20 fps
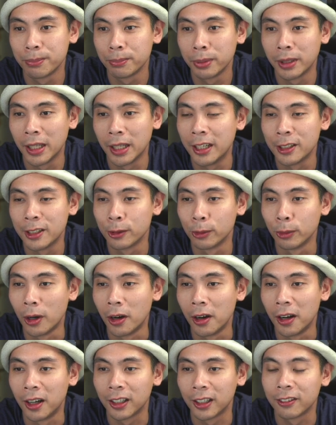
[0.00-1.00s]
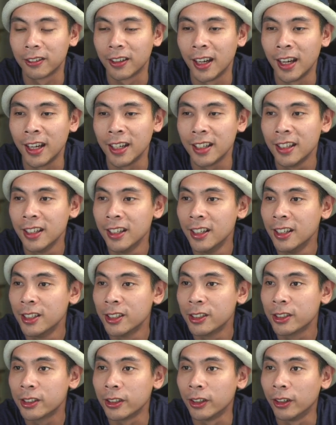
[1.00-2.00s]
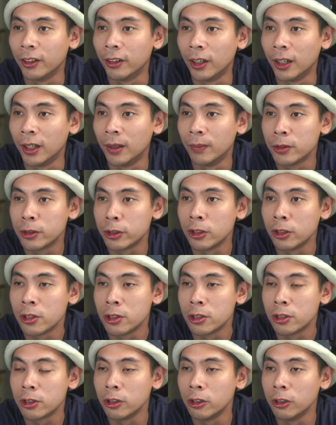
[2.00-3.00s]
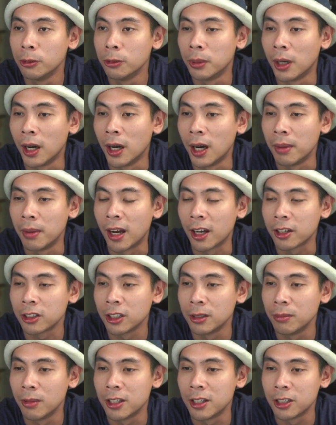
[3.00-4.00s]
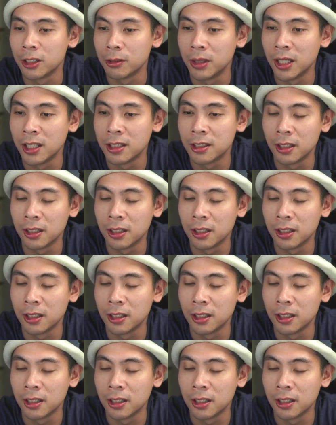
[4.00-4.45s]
plate is wonked, right? So Studio Bomb actually messaged me and